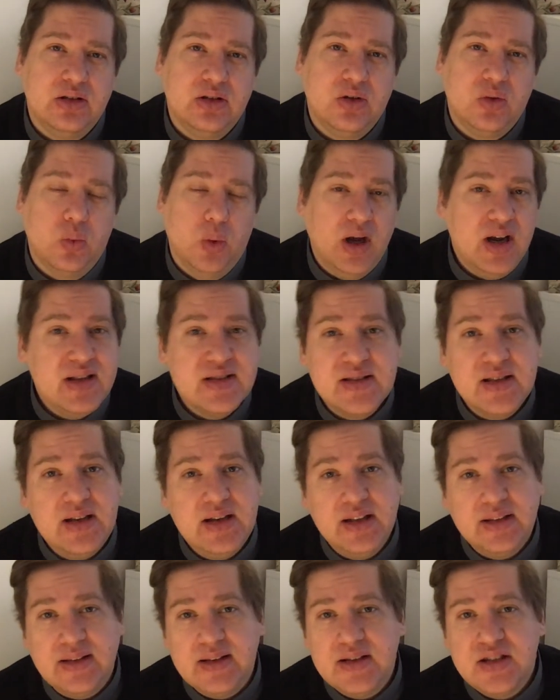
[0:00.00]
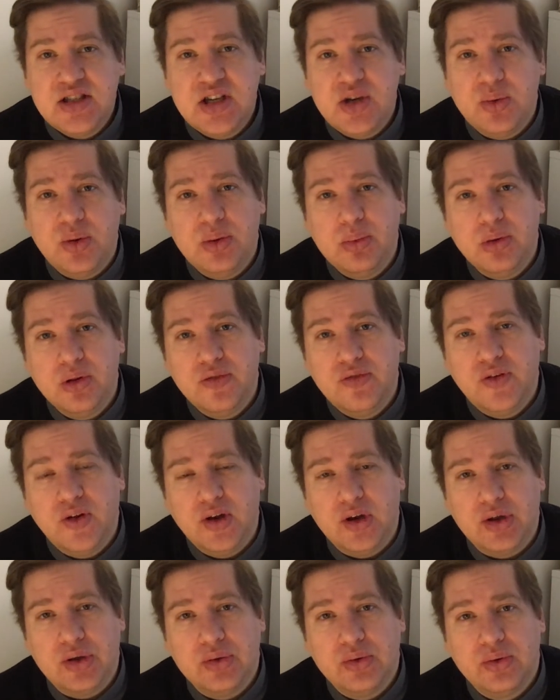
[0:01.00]
What is the liturgy we will
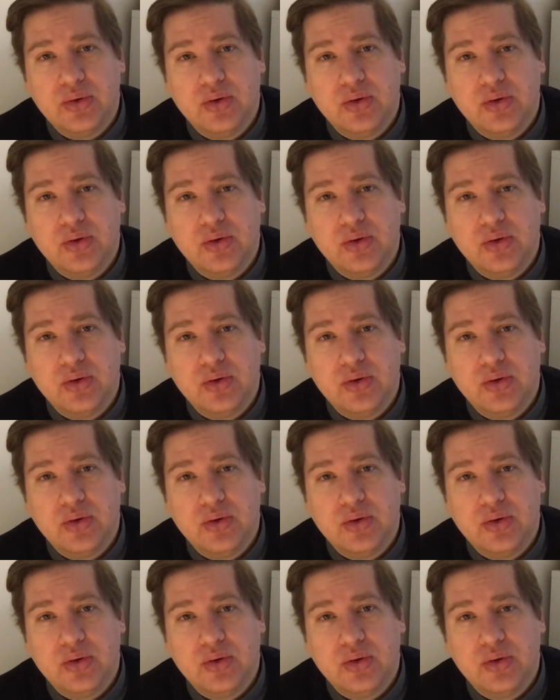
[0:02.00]
follow?